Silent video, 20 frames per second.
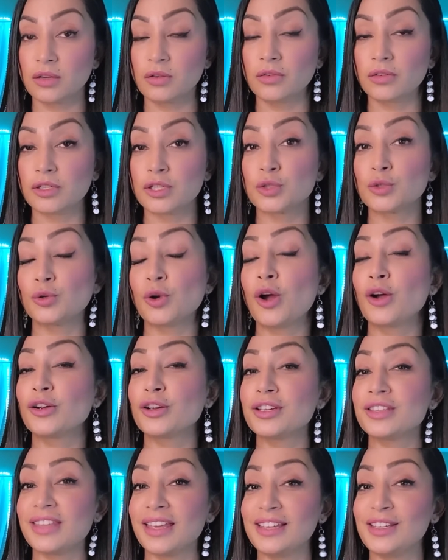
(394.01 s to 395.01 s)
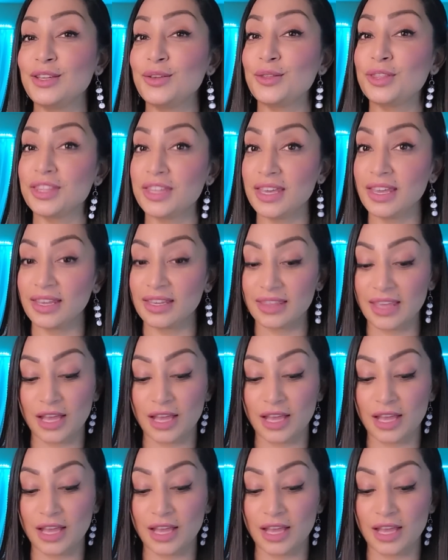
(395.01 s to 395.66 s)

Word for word: You're stronger than you think.